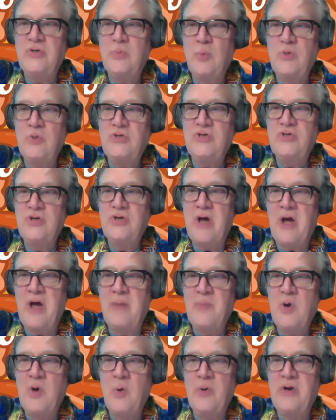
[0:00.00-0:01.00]
should
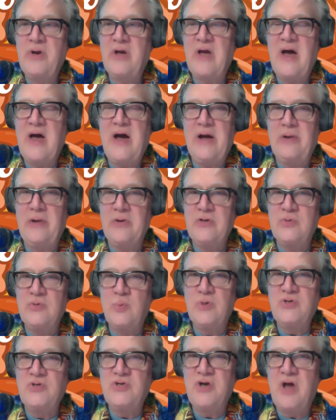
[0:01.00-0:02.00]
I'm going to college,
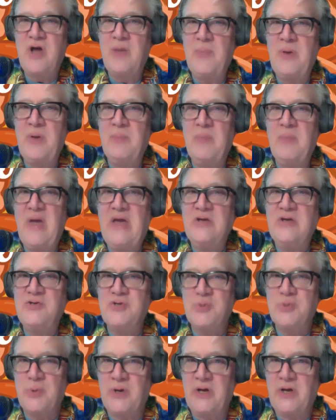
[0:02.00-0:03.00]
what should I be
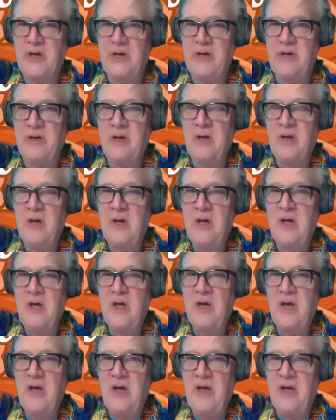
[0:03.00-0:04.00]
majoring in?
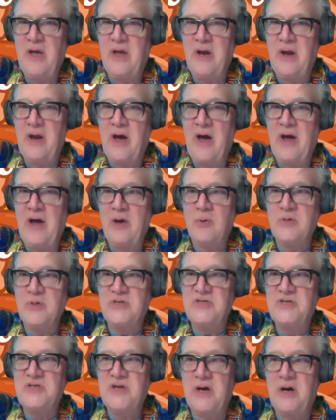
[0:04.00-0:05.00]
And I
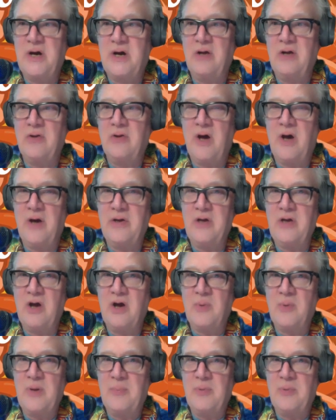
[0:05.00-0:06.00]
always tell
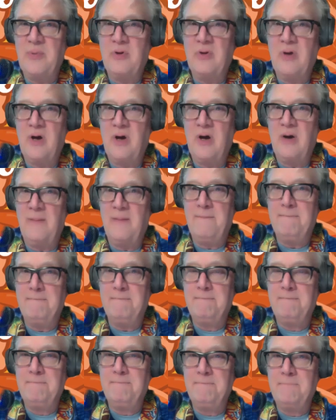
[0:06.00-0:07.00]
young people,
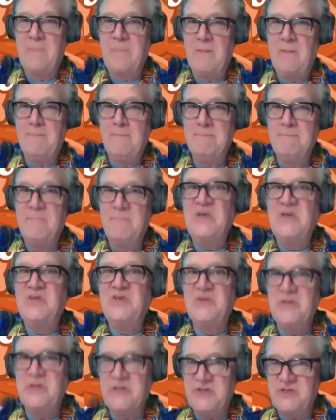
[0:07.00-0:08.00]

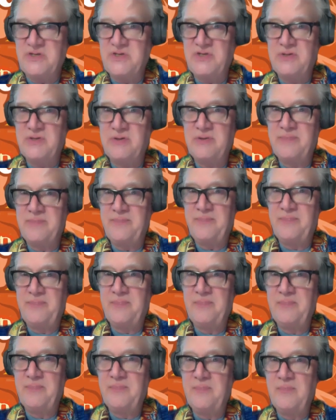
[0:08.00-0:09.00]
business,
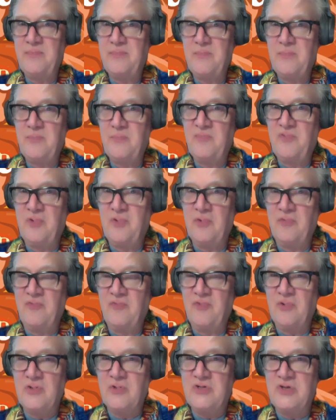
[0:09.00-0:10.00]

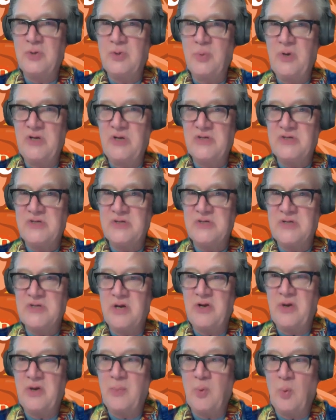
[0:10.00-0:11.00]
for two reasons.
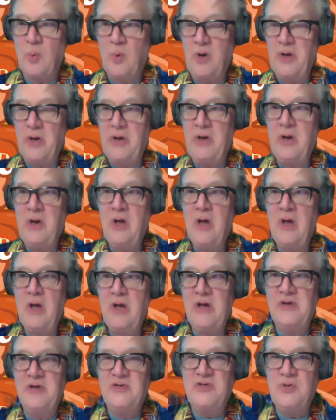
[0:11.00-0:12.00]
Number one,
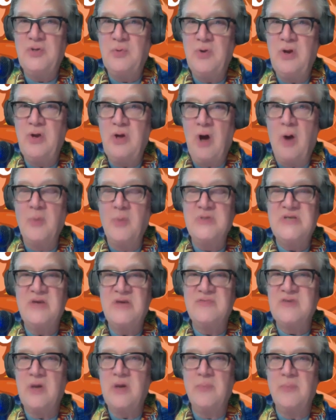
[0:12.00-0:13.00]
always
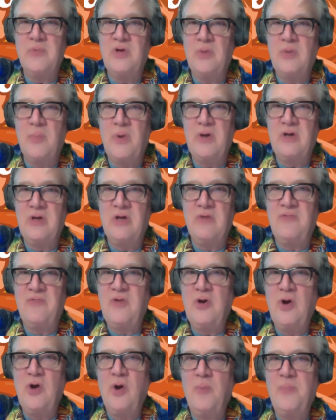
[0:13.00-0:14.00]
have something you can make. If
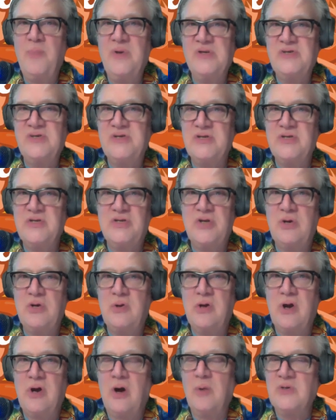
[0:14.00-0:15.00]
you know business, you
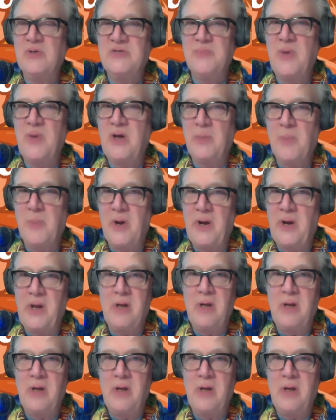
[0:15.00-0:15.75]
can always make money.